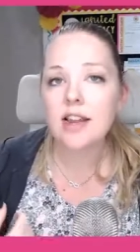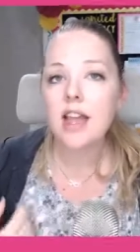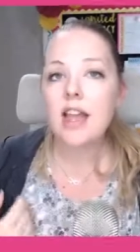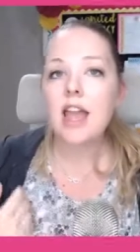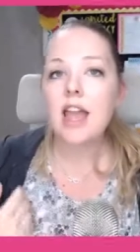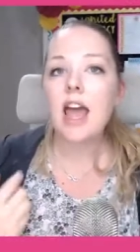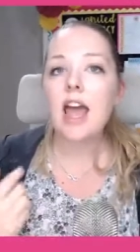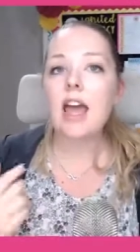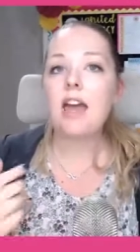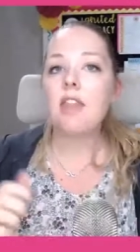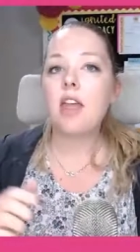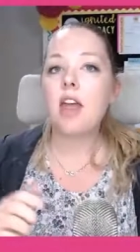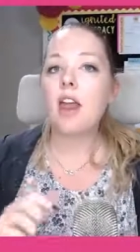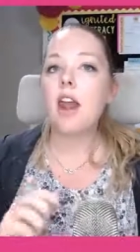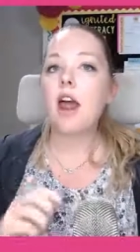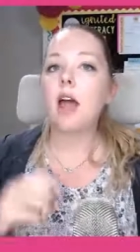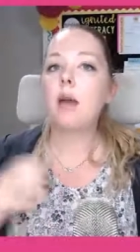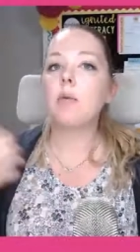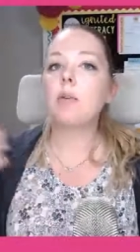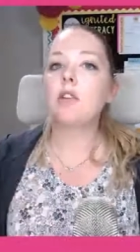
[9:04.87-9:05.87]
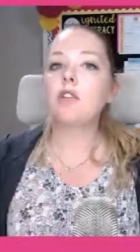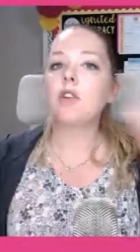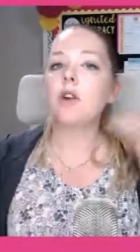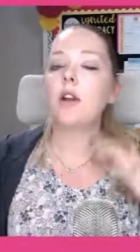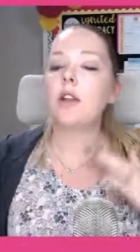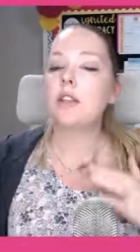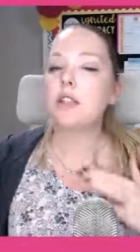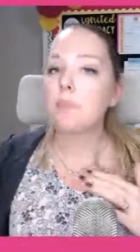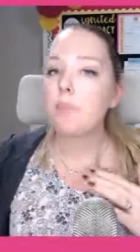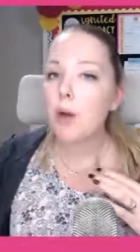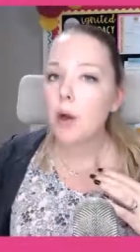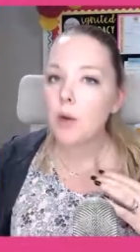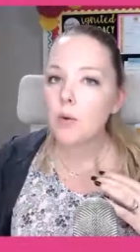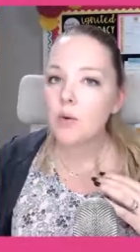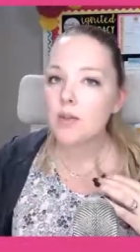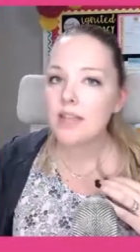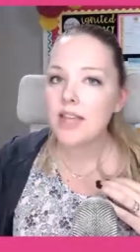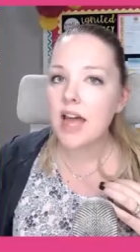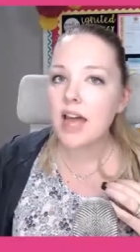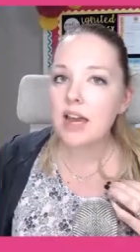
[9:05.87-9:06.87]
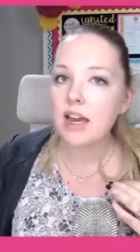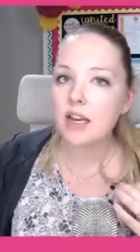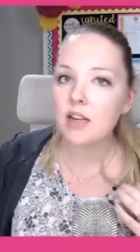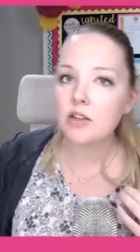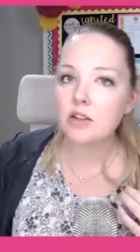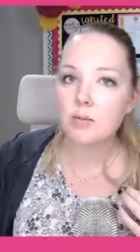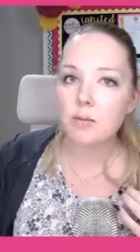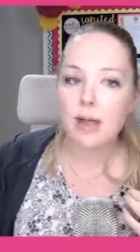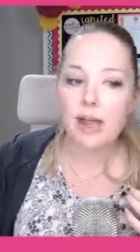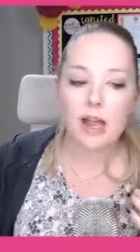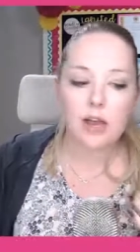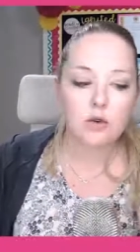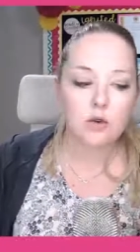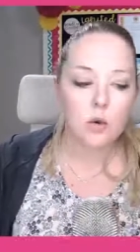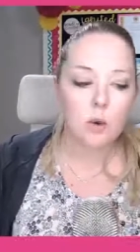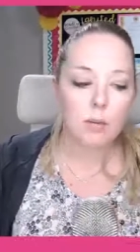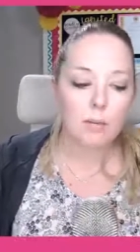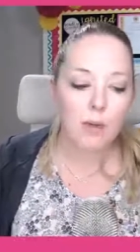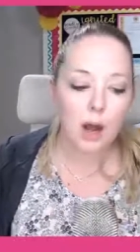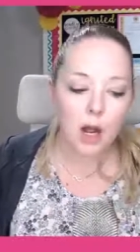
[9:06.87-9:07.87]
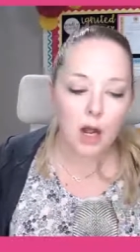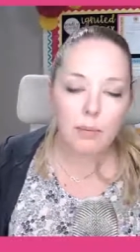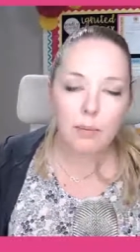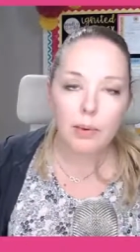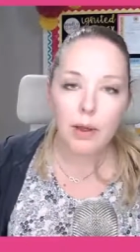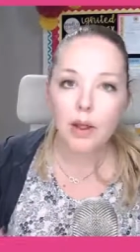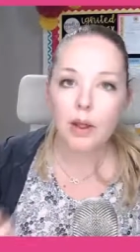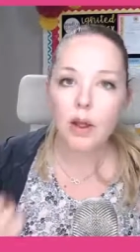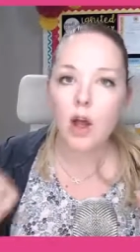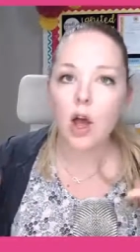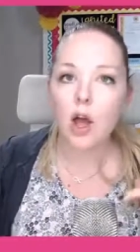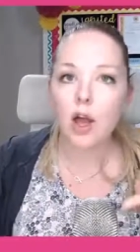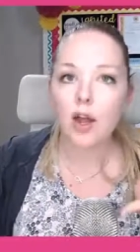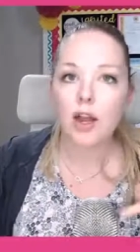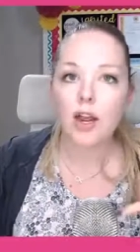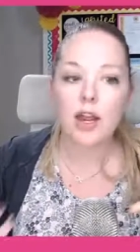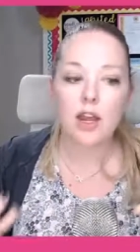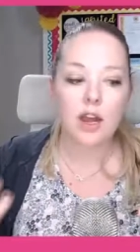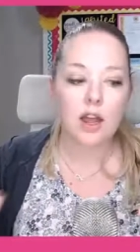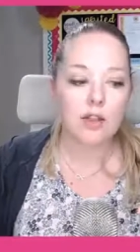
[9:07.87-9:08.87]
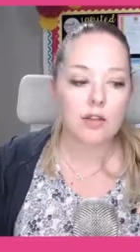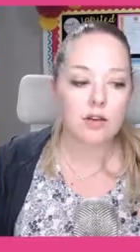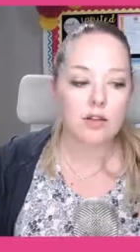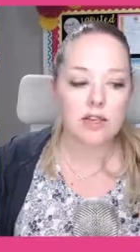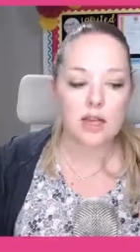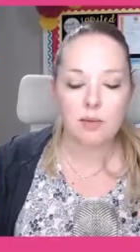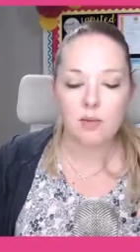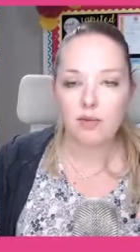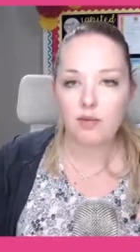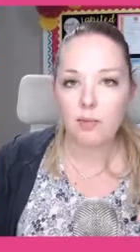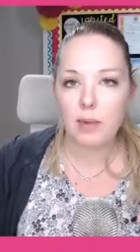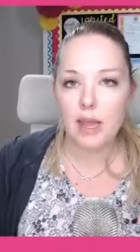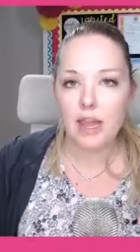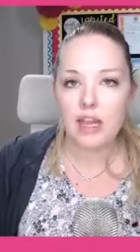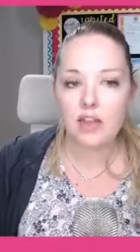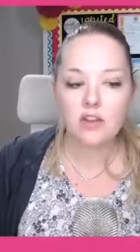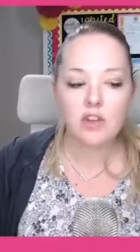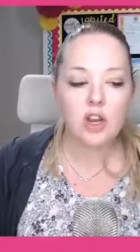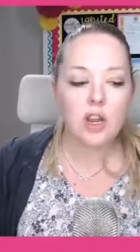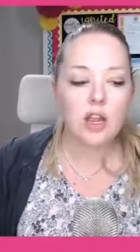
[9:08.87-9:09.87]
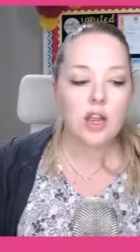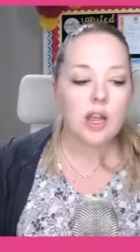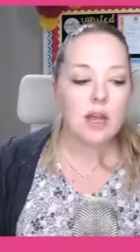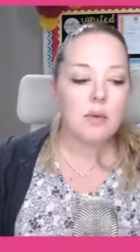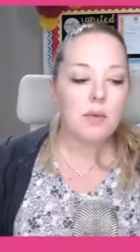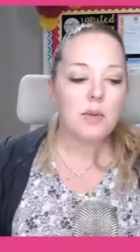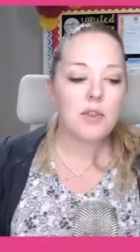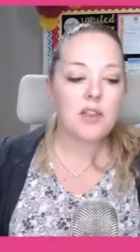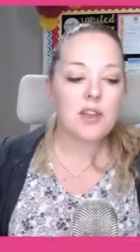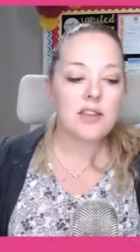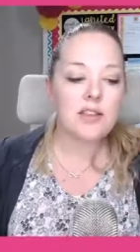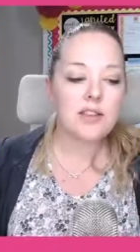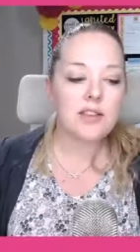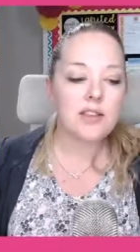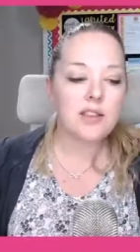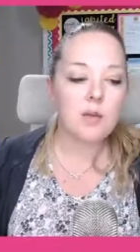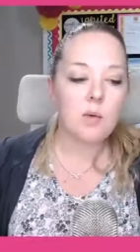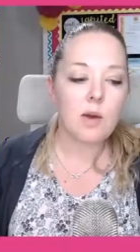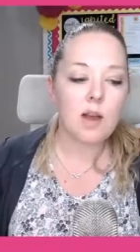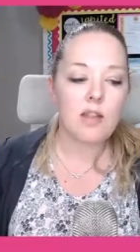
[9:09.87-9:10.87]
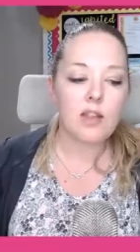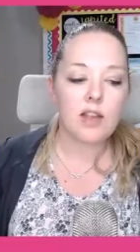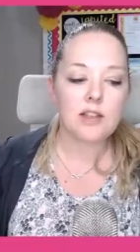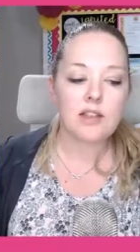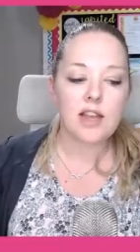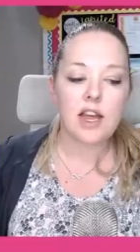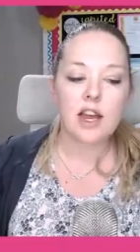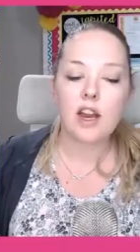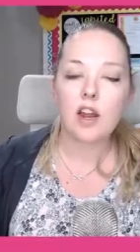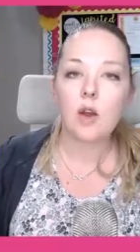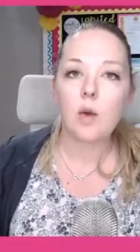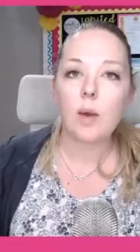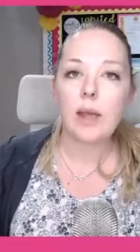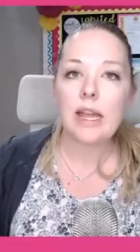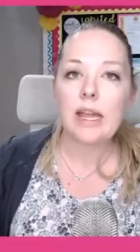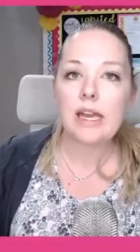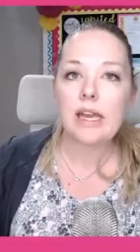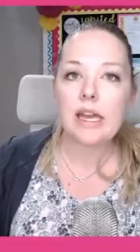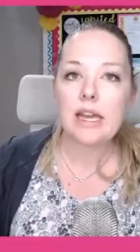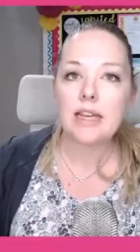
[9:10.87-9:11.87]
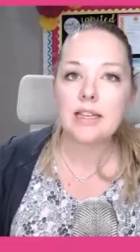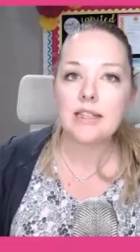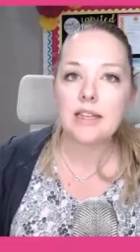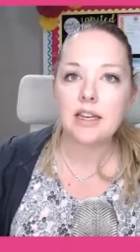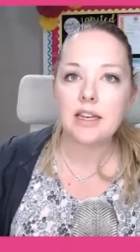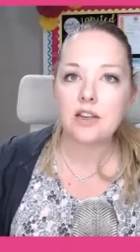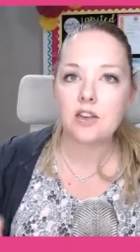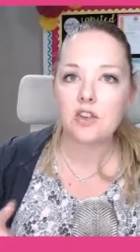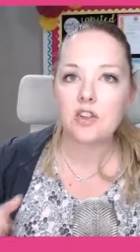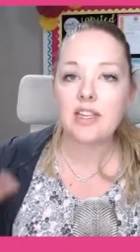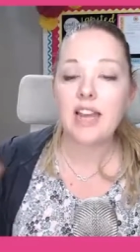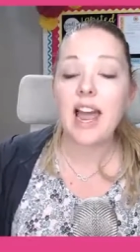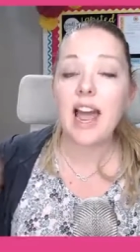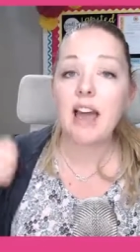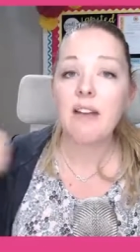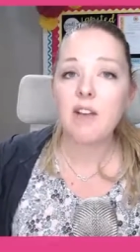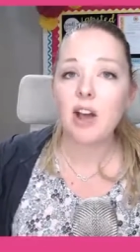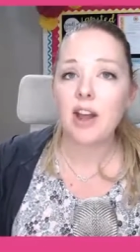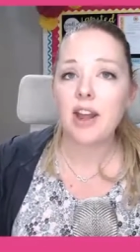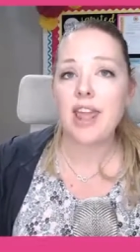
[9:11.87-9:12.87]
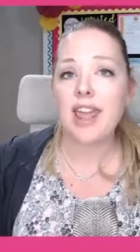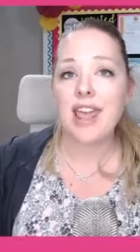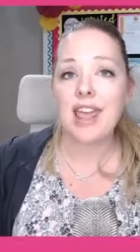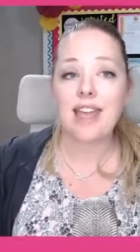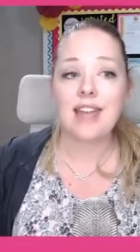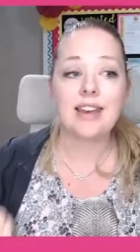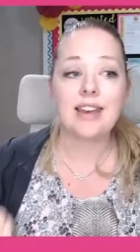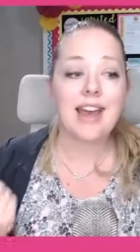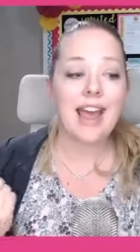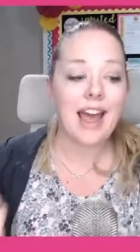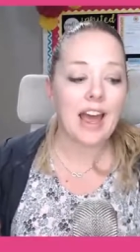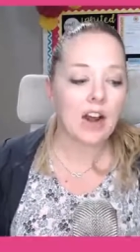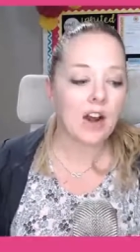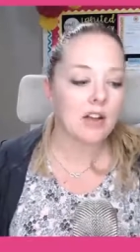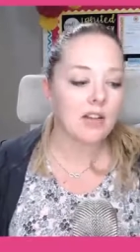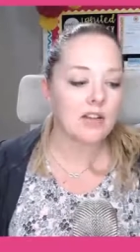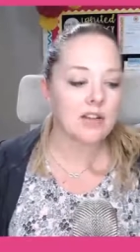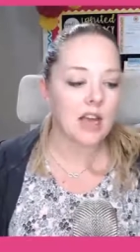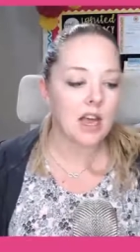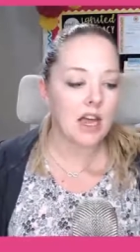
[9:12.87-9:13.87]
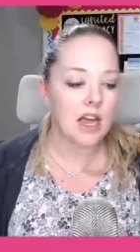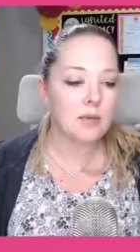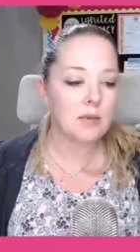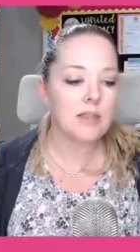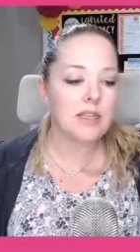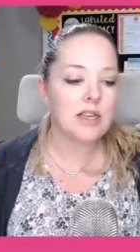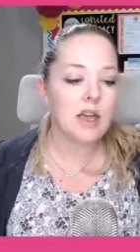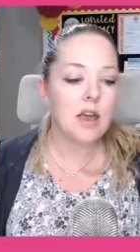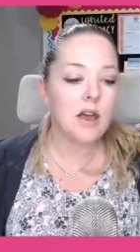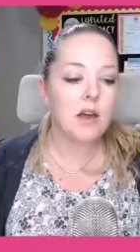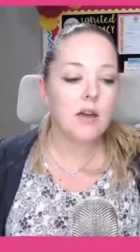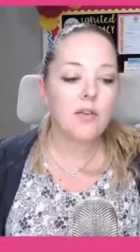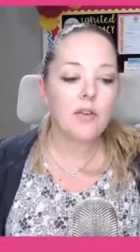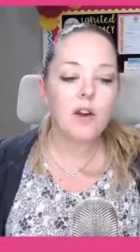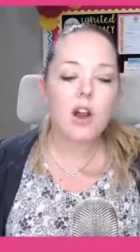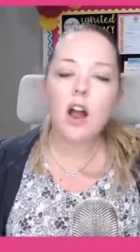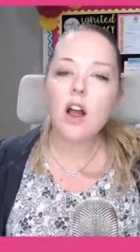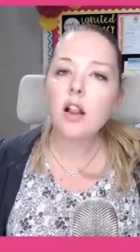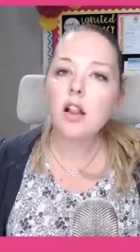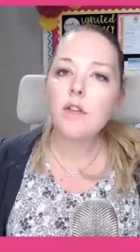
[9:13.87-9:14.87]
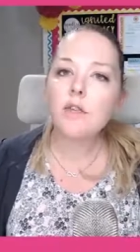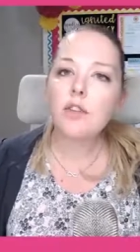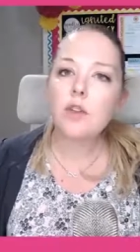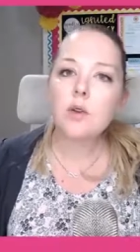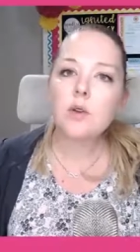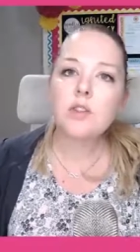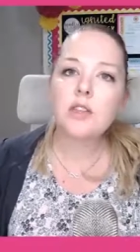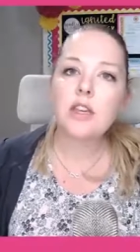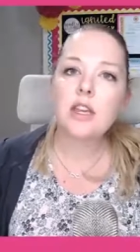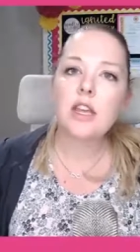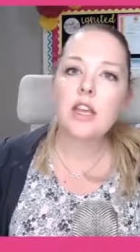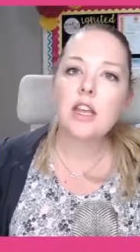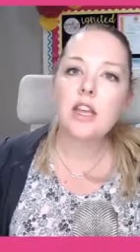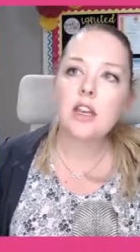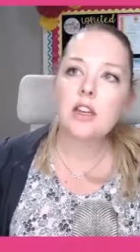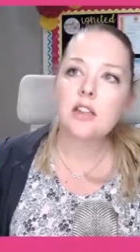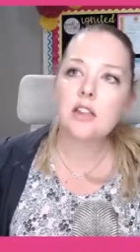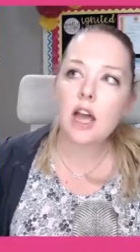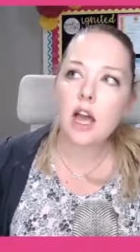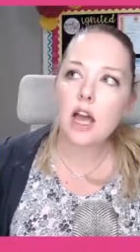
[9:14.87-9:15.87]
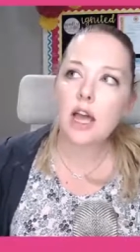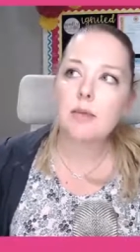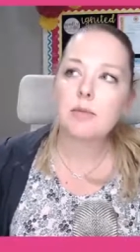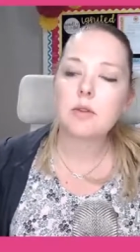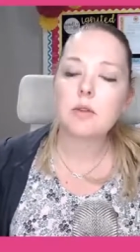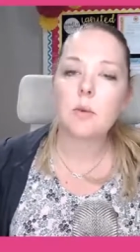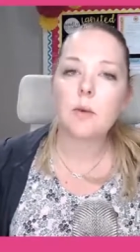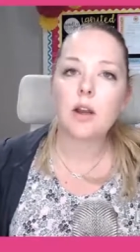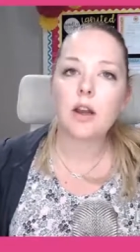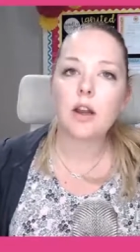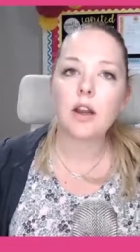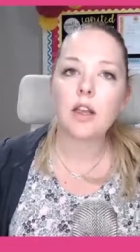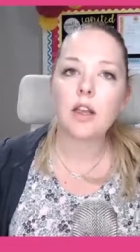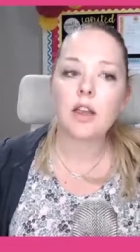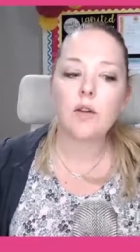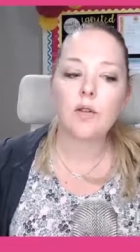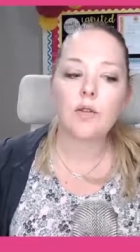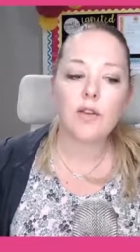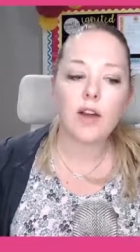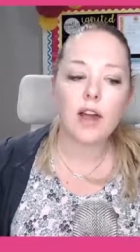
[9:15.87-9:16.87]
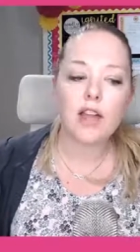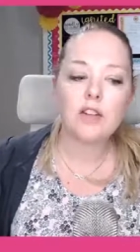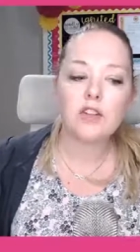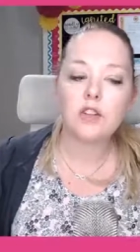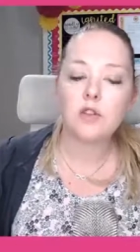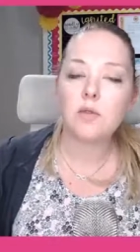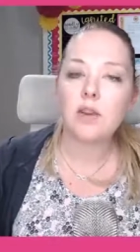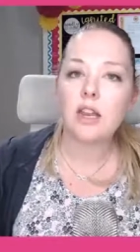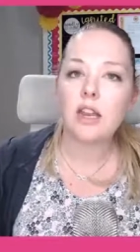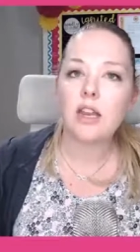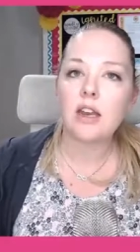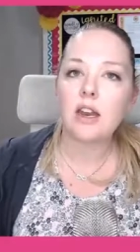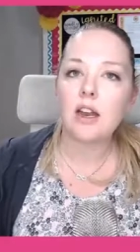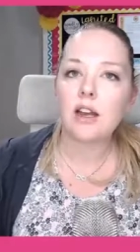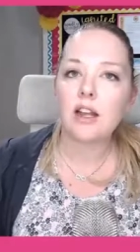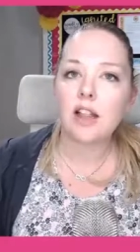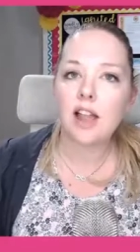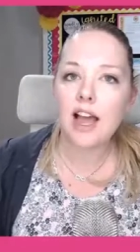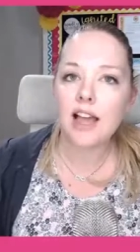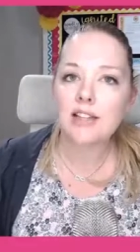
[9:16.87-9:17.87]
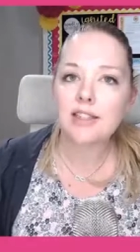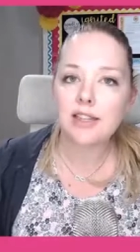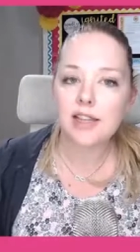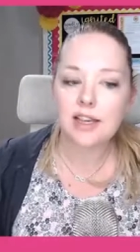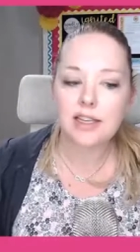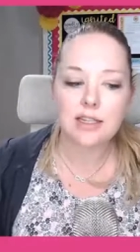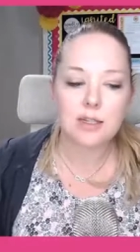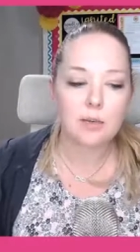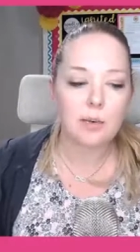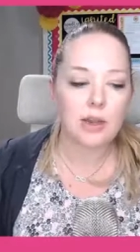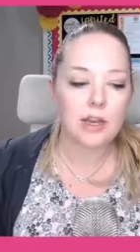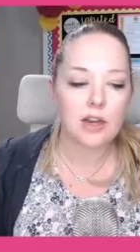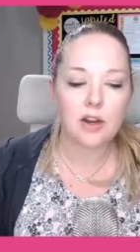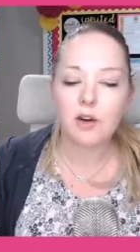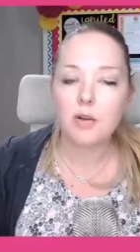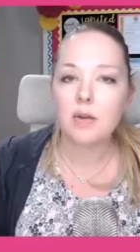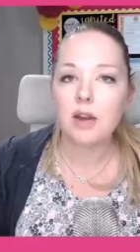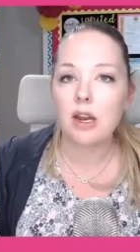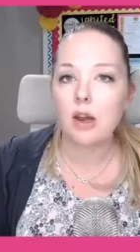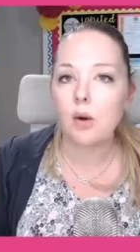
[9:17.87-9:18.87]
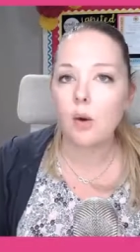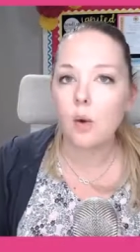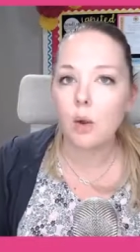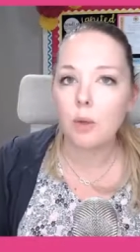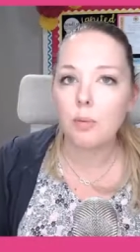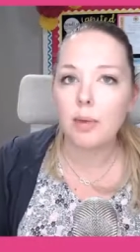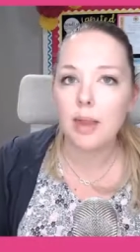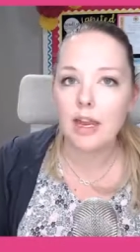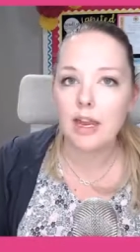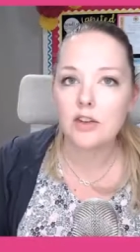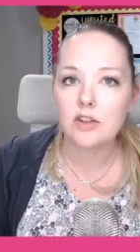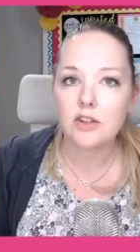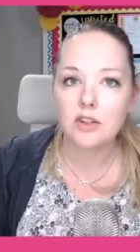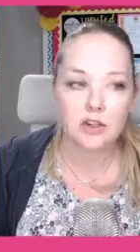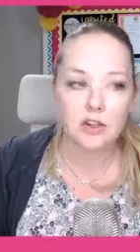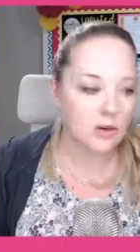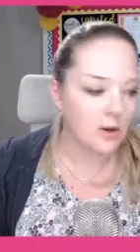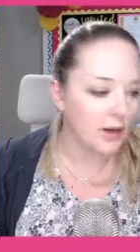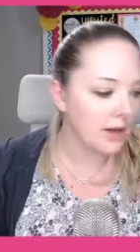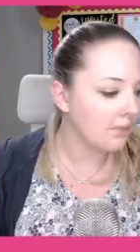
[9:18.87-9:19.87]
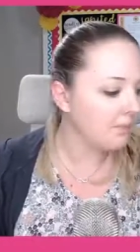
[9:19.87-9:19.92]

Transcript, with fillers: and then I will transpose that into my actual mark book on another type of page. But this is the one that's kind of quick and easy to just have on hand at all times for all of those times where you find you need a class list, but you don't need a whole page to do it.